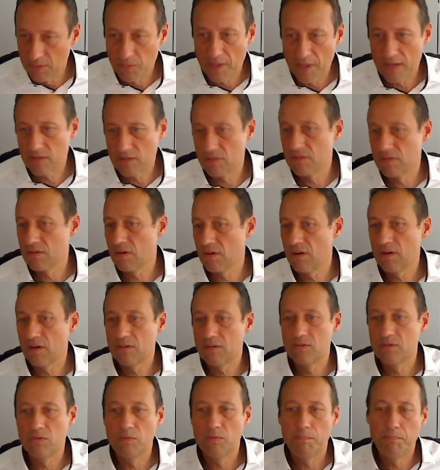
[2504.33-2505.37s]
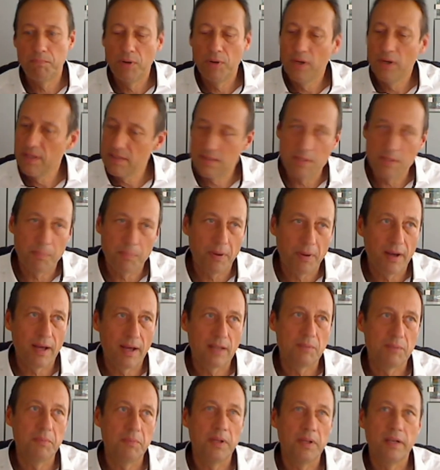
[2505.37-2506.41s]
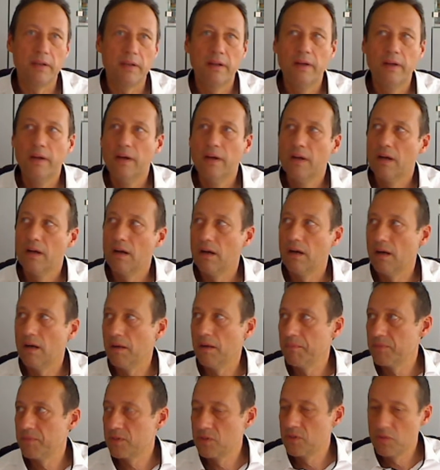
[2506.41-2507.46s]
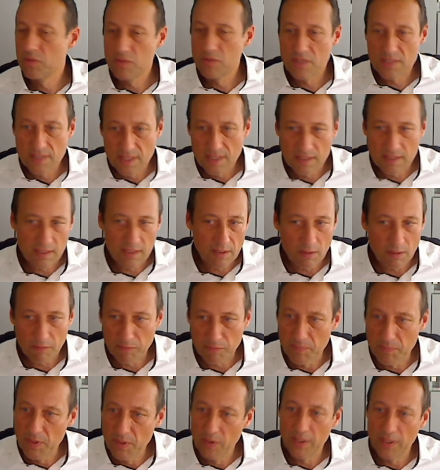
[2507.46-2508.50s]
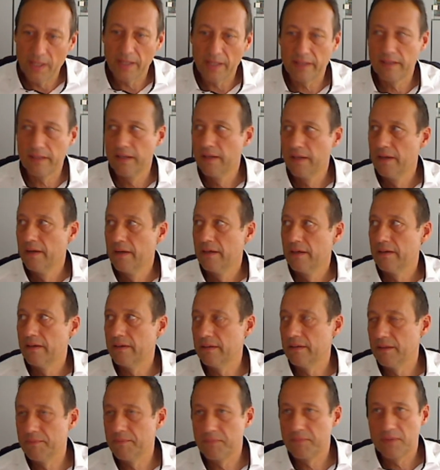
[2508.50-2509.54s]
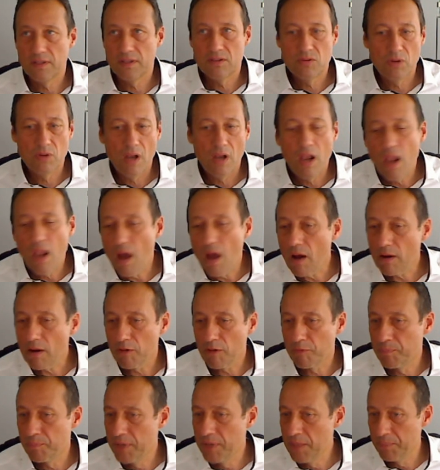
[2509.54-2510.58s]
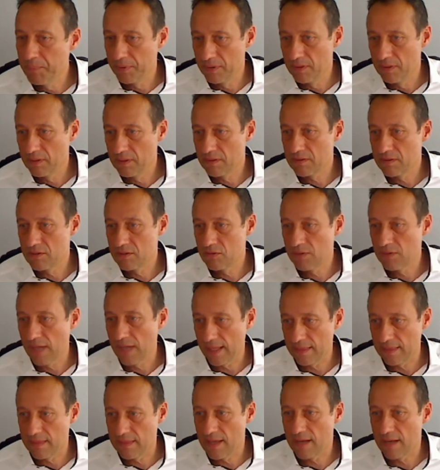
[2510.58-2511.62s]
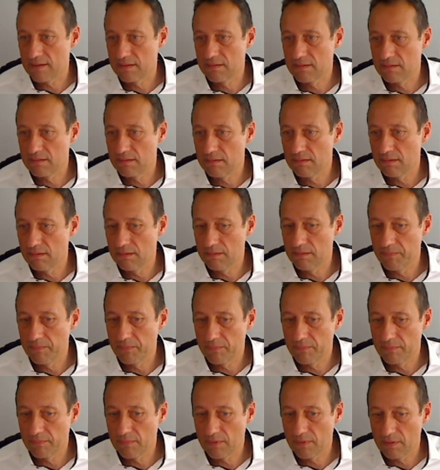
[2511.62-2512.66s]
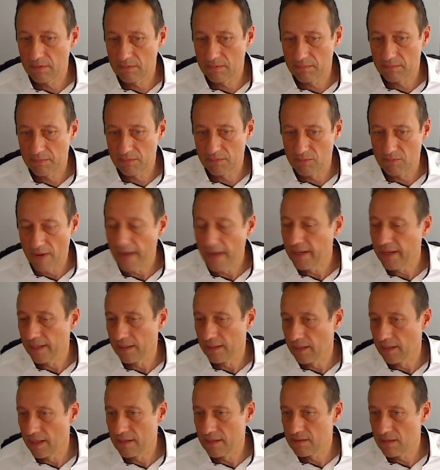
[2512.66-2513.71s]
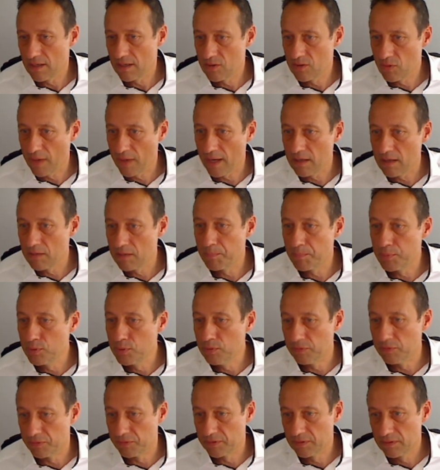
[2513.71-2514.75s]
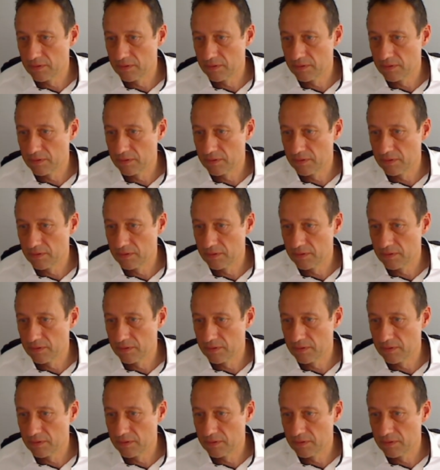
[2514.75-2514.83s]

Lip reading: We had to talk to police department, to the city of Munich, to a lot of people to get that running and to get it approved.